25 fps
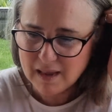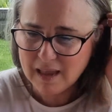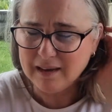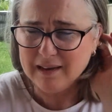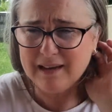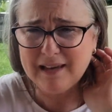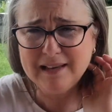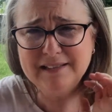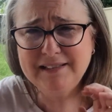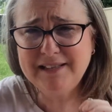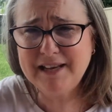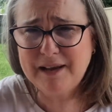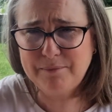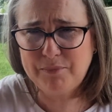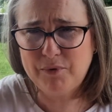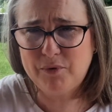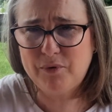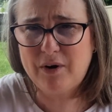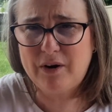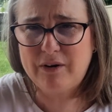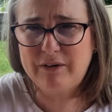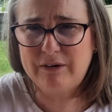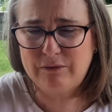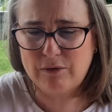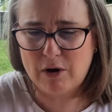
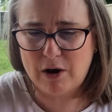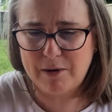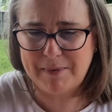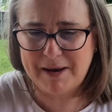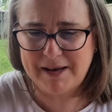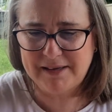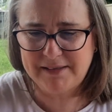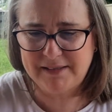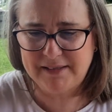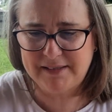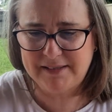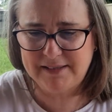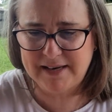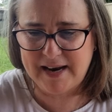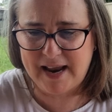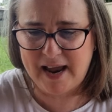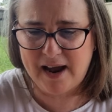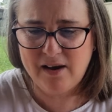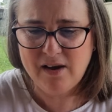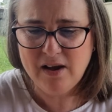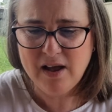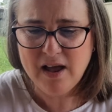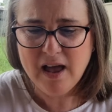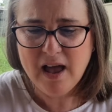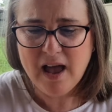contemporary romances
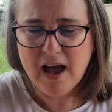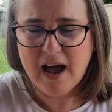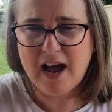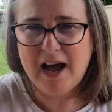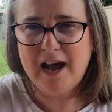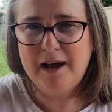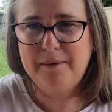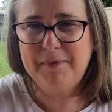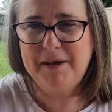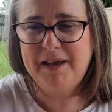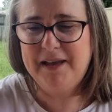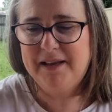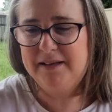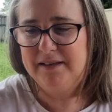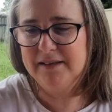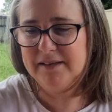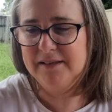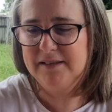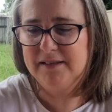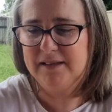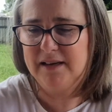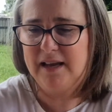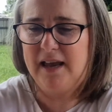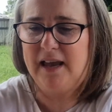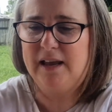now,
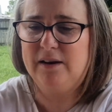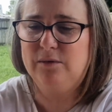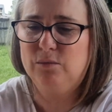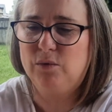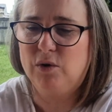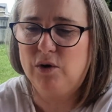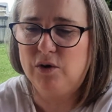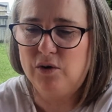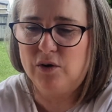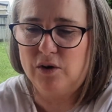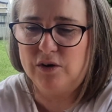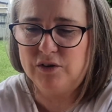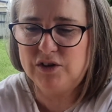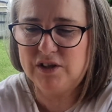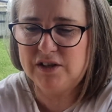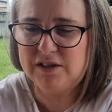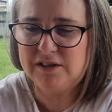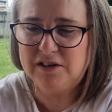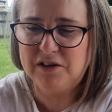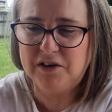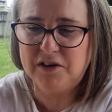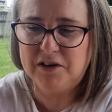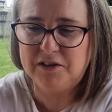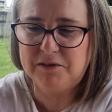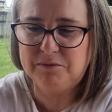and whatnot, just,
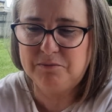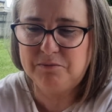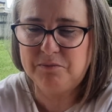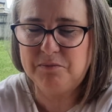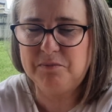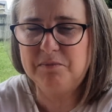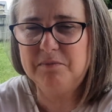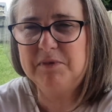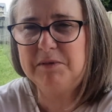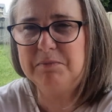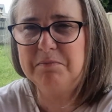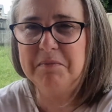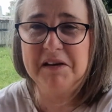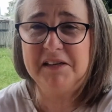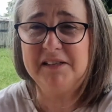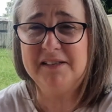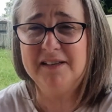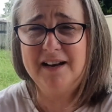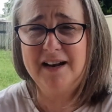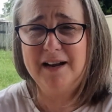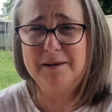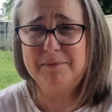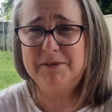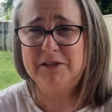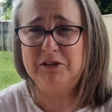you know, mixing
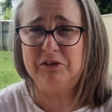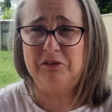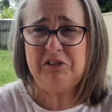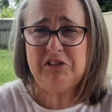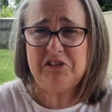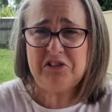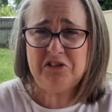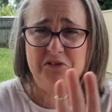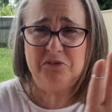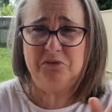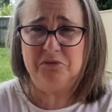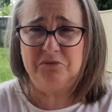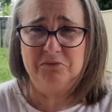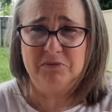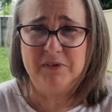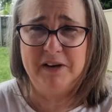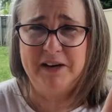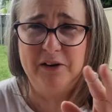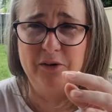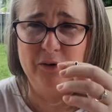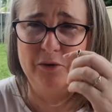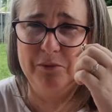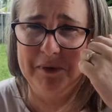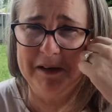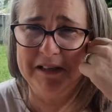it up still. I still
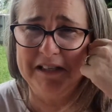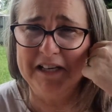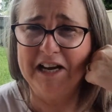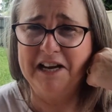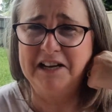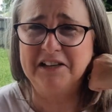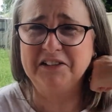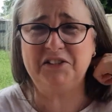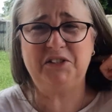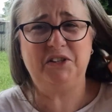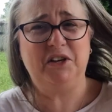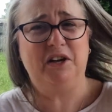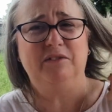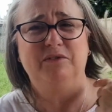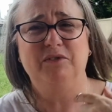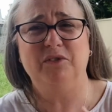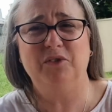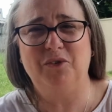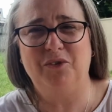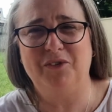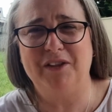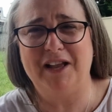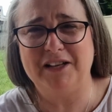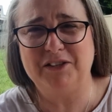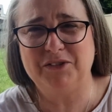read all my dark stuff and
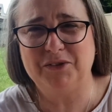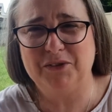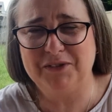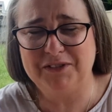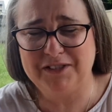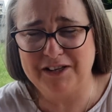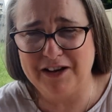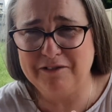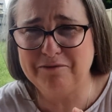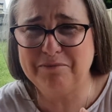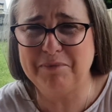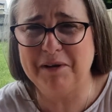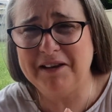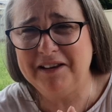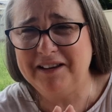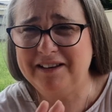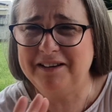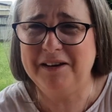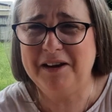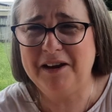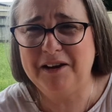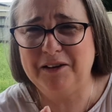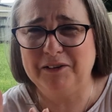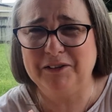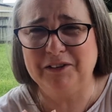all that sort of stuff, but I'm
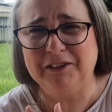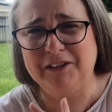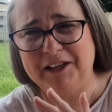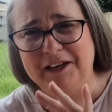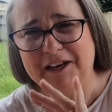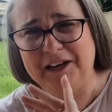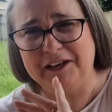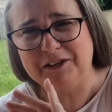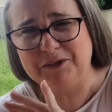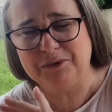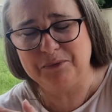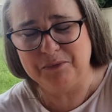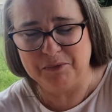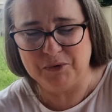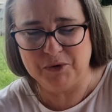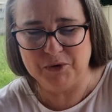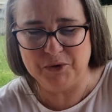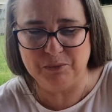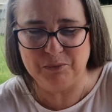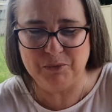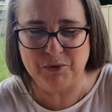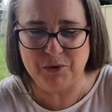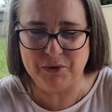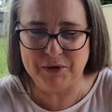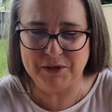now leaning to
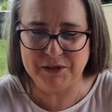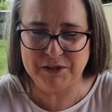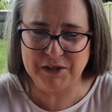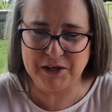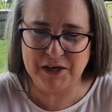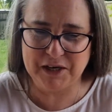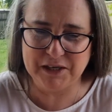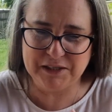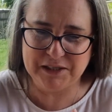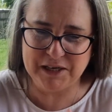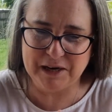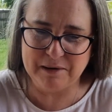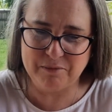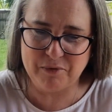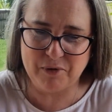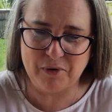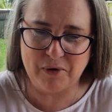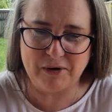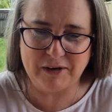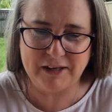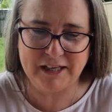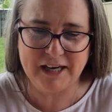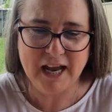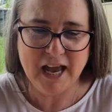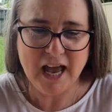more into
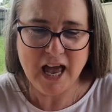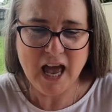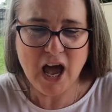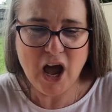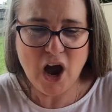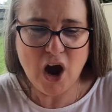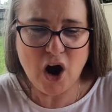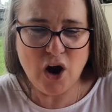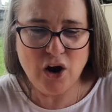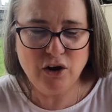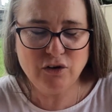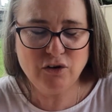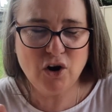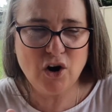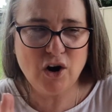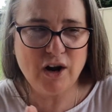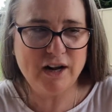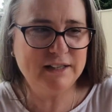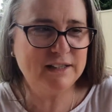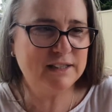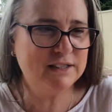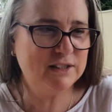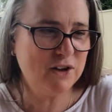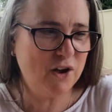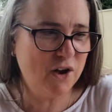contemporary. All
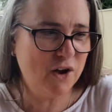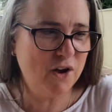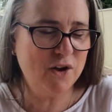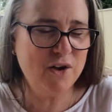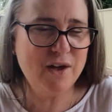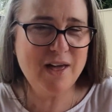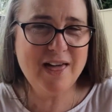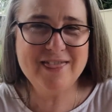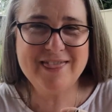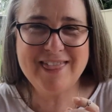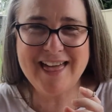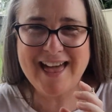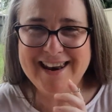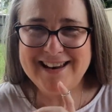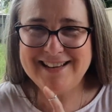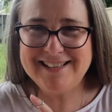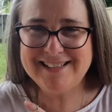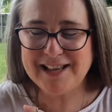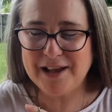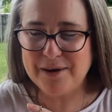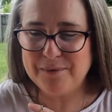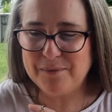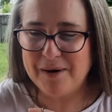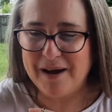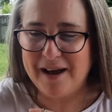right, so that is
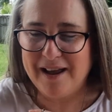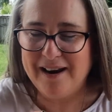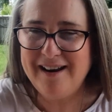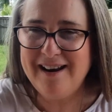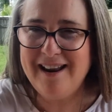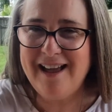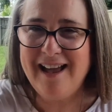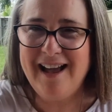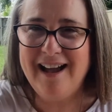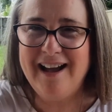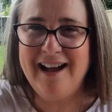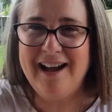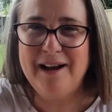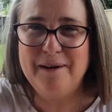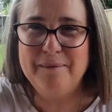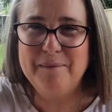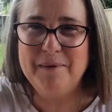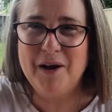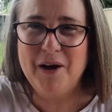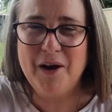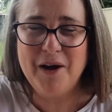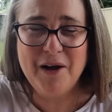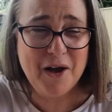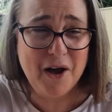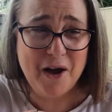that one.
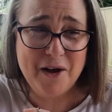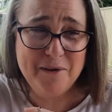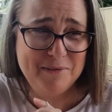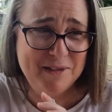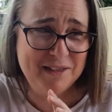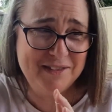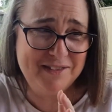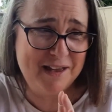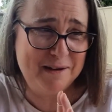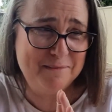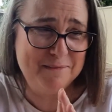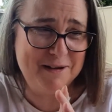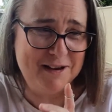I hope that